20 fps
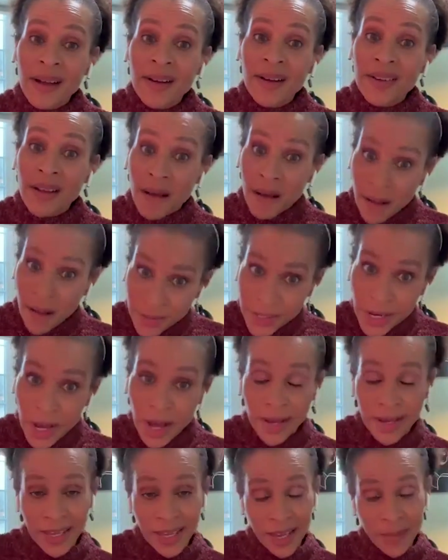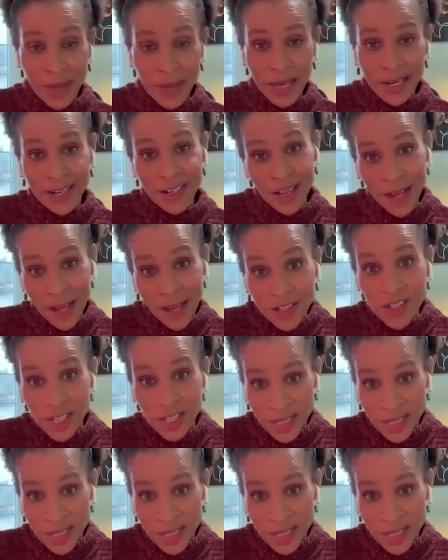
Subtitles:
are all talking about it, not